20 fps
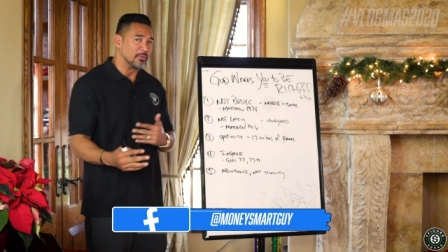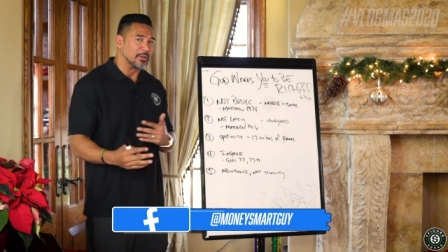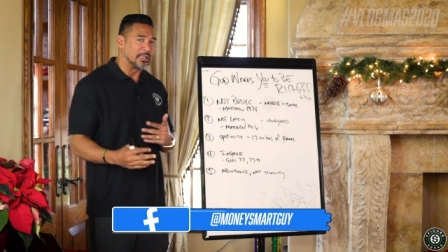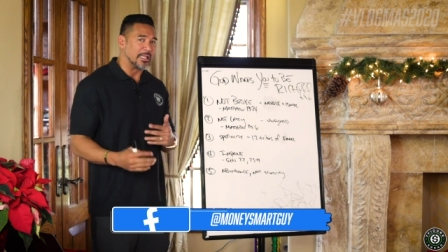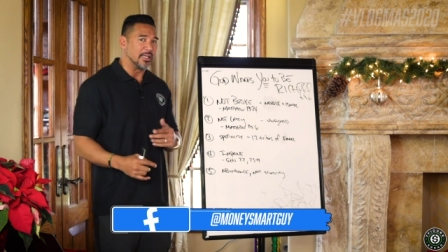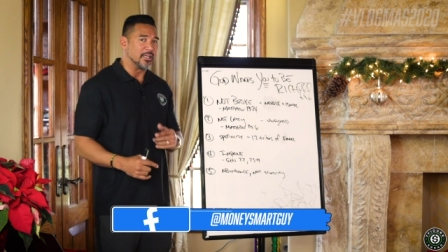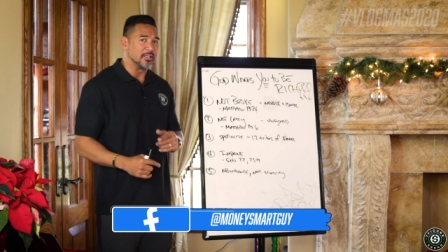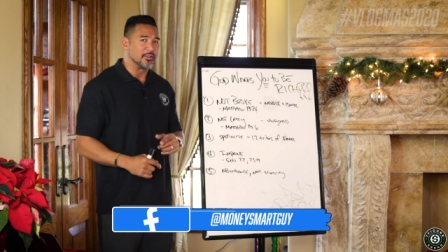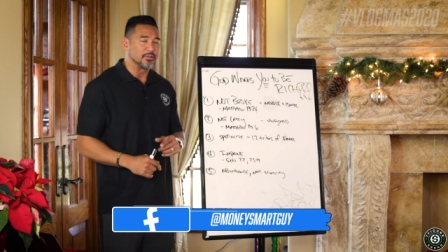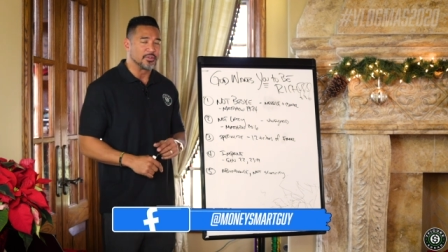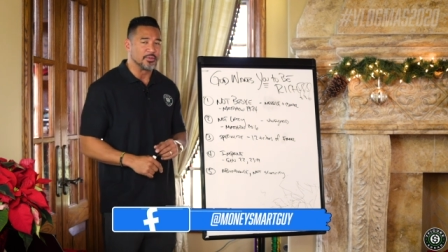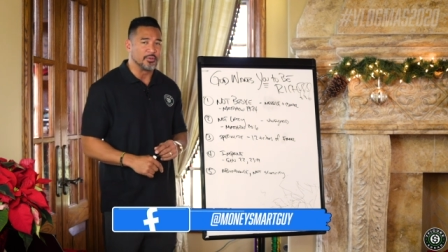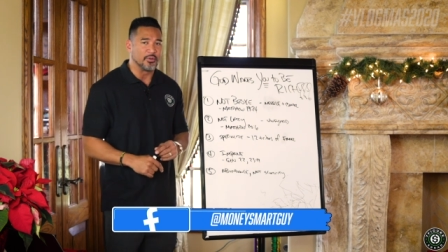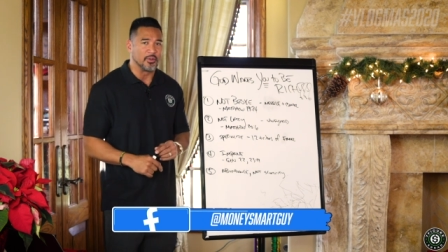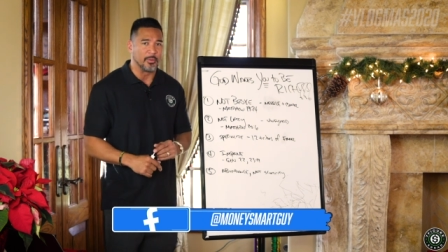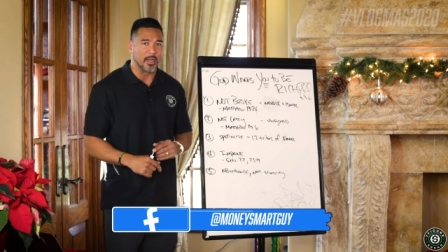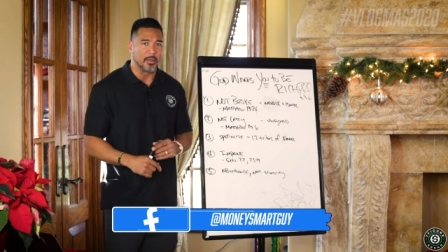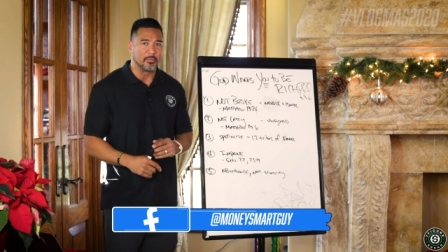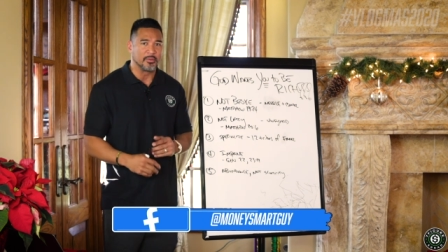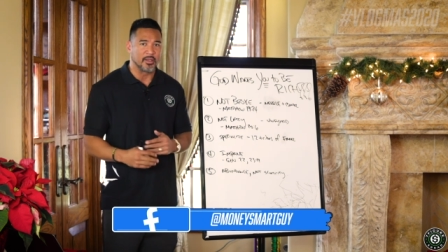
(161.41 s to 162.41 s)
related to
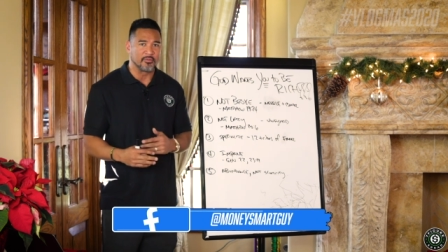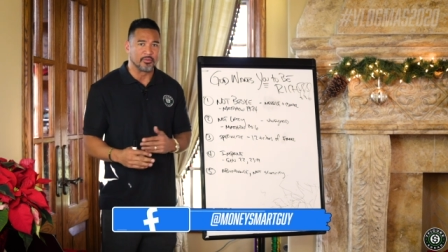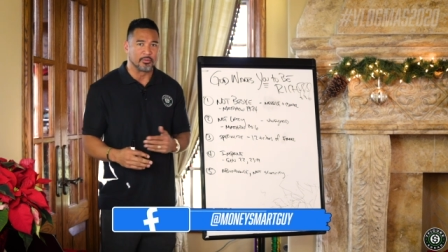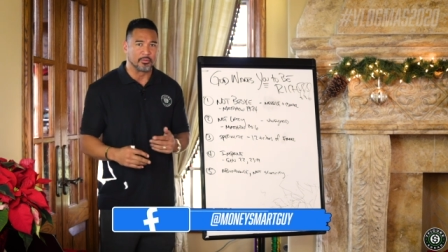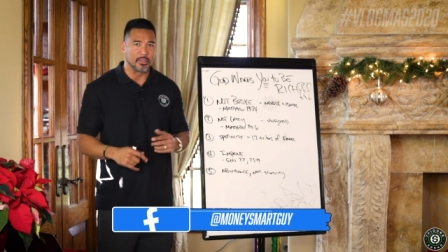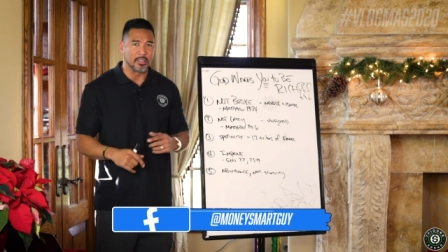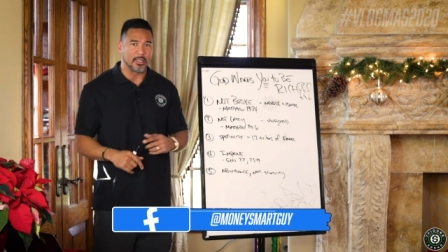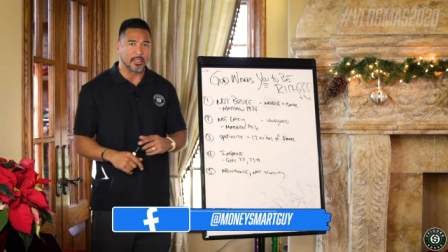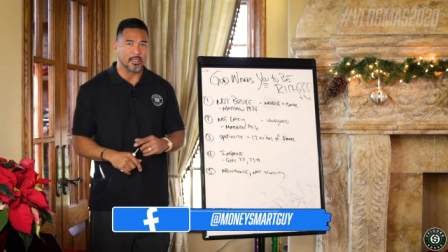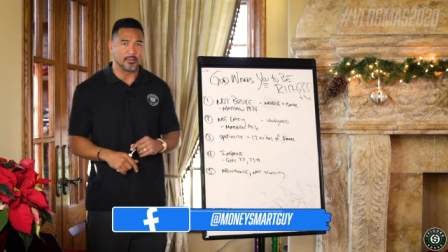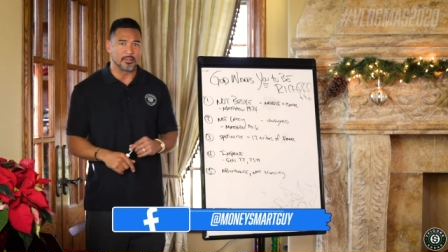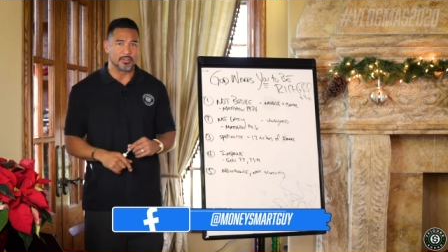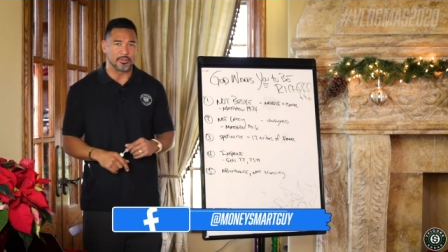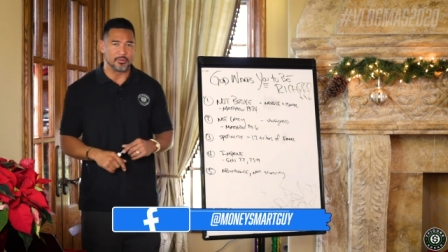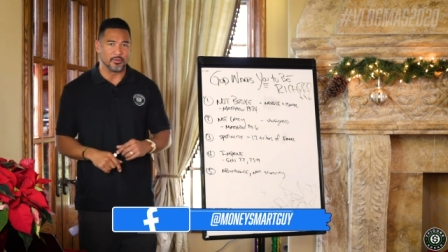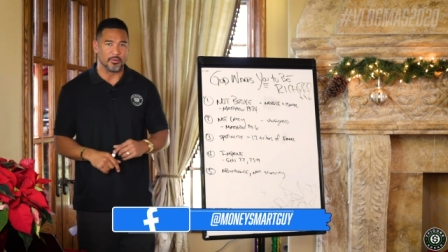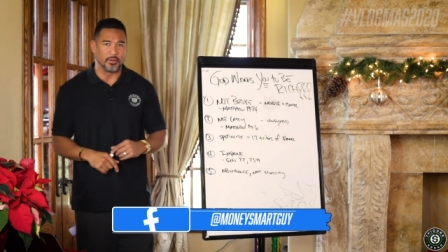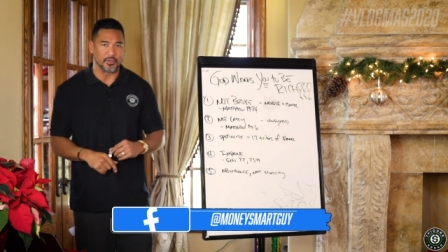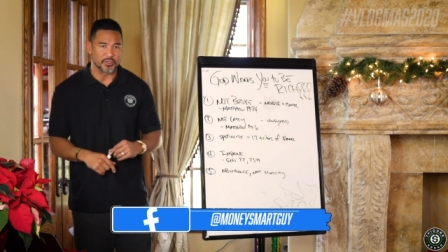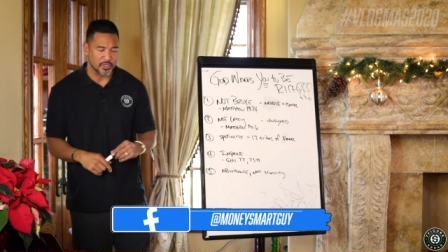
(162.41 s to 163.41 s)
the Bible, never related
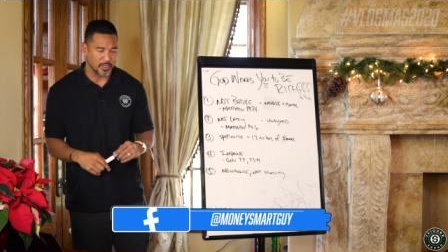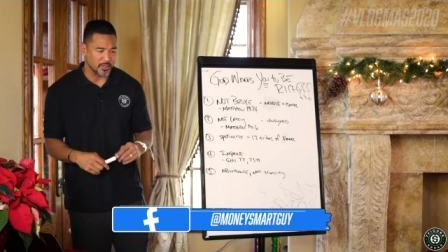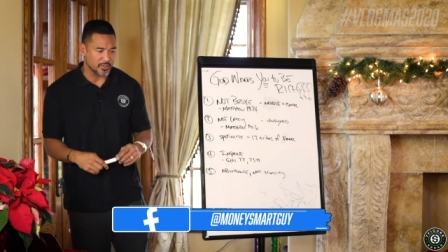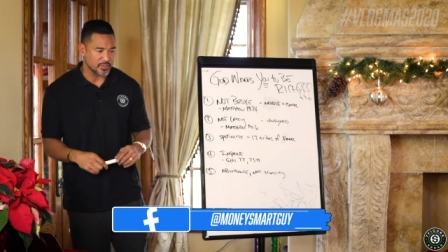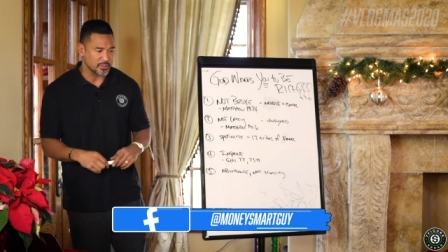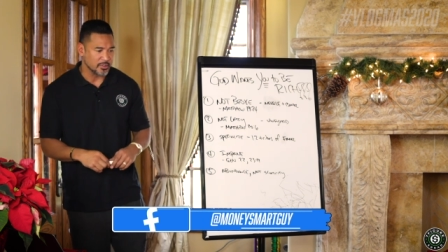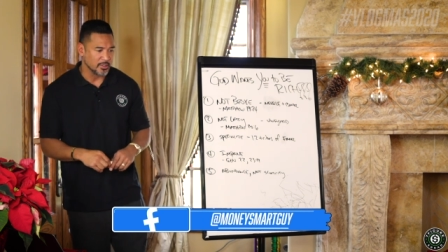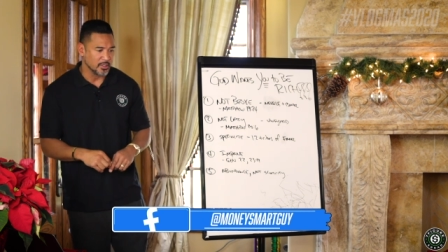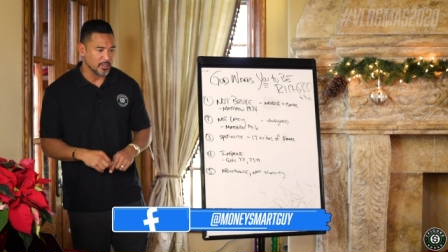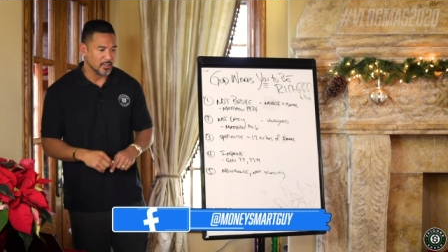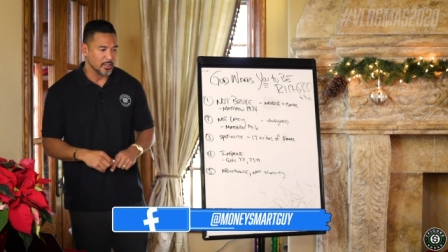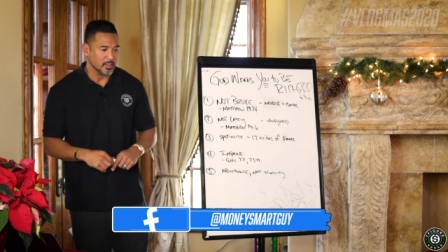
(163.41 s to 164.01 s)
to the church